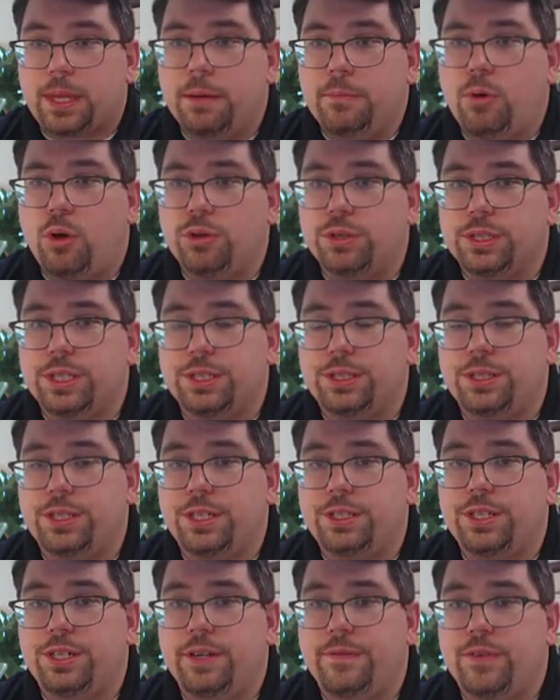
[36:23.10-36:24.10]
boluses to
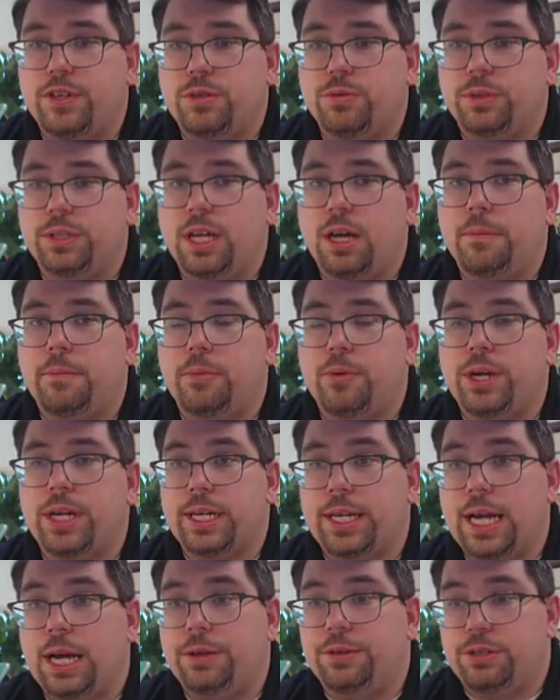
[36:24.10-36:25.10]
this individual to help
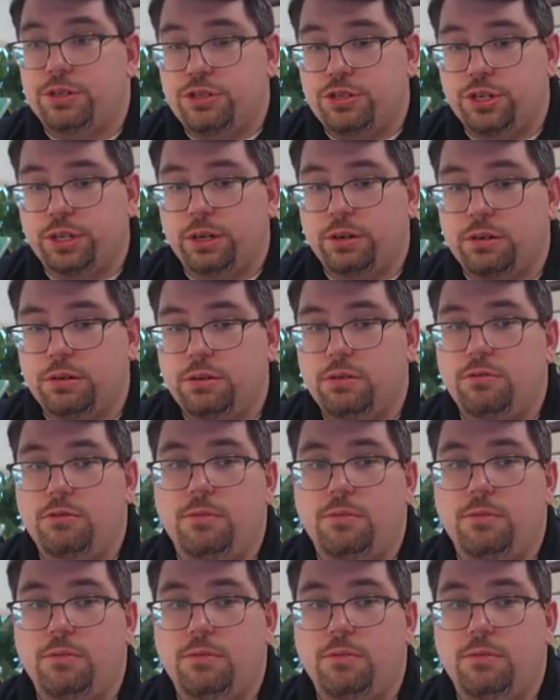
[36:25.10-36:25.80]
bring down their sugar.